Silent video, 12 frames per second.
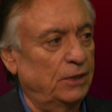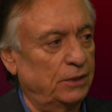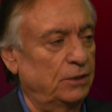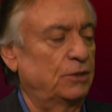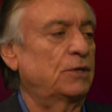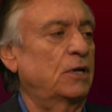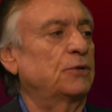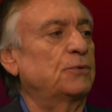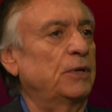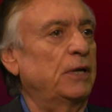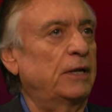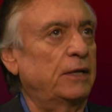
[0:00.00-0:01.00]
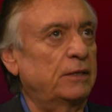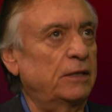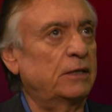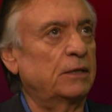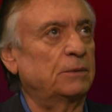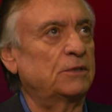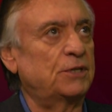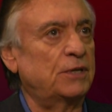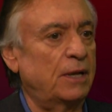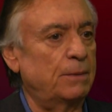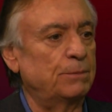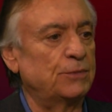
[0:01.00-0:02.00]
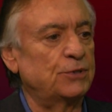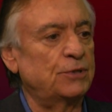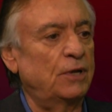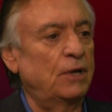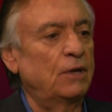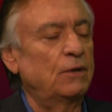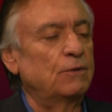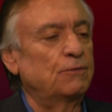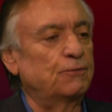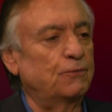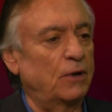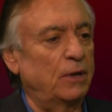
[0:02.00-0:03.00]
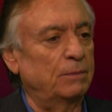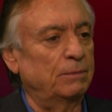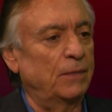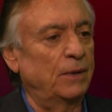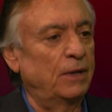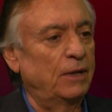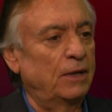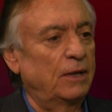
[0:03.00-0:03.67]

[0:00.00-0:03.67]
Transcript: in this country, and I think it stems from